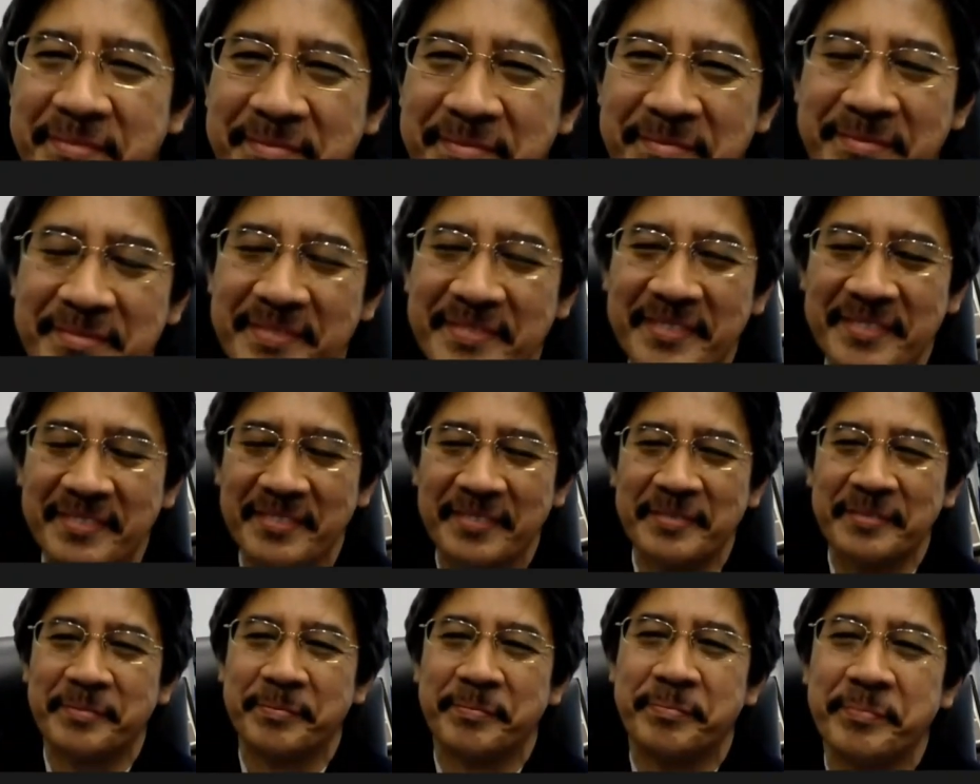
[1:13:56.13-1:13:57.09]

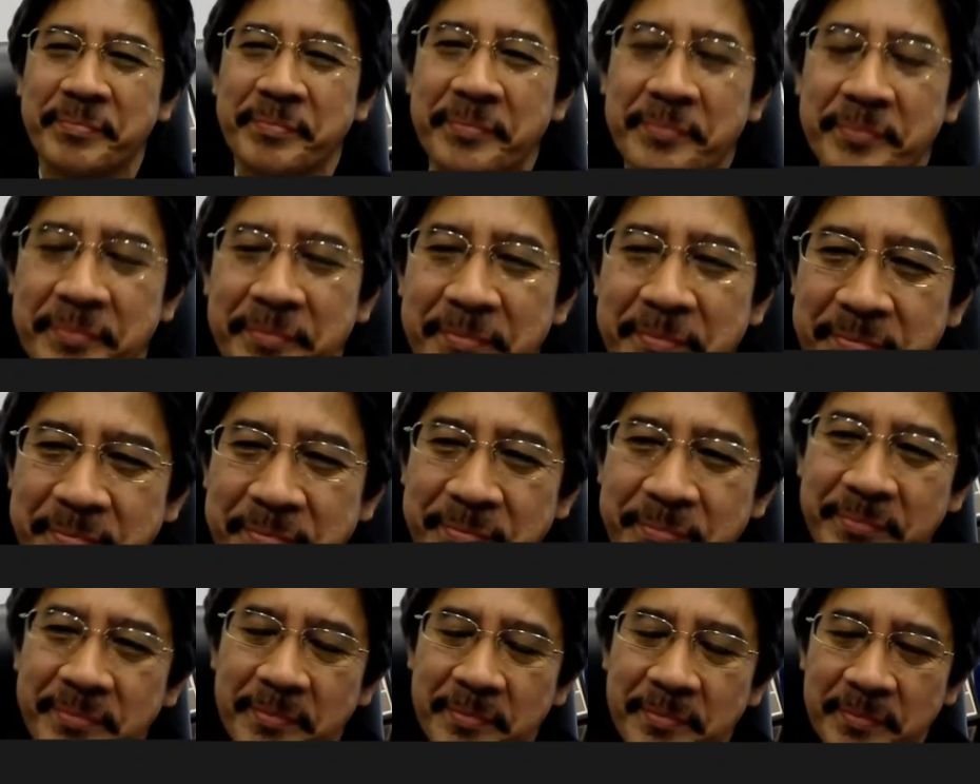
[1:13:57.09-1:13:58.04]
students during the
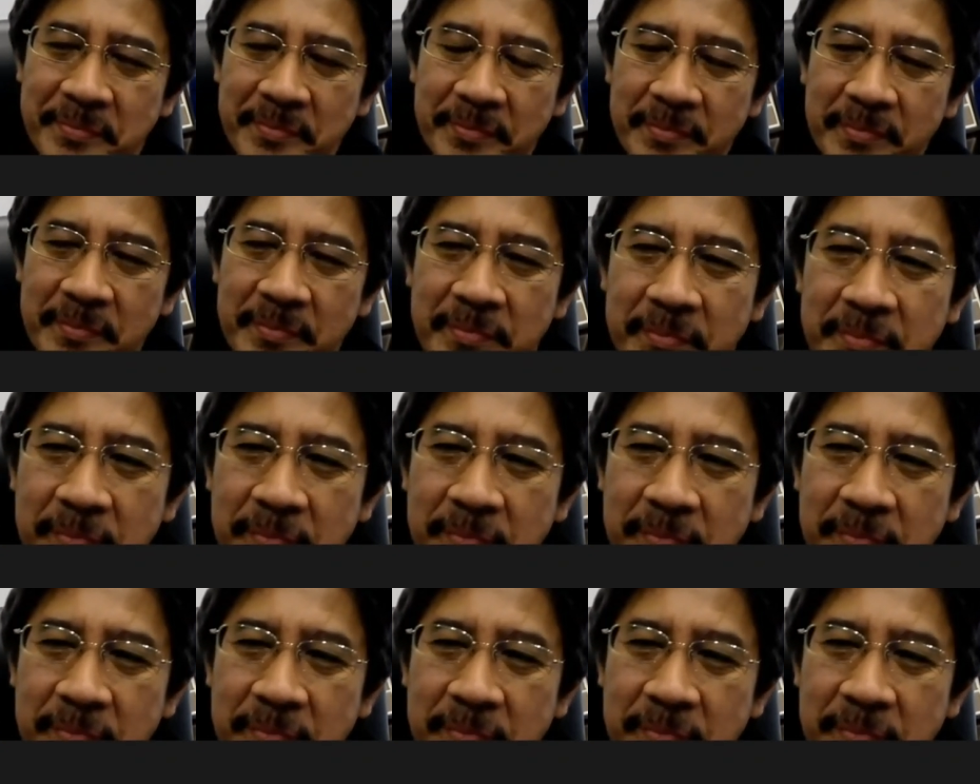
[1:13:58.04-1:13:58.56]
sessions.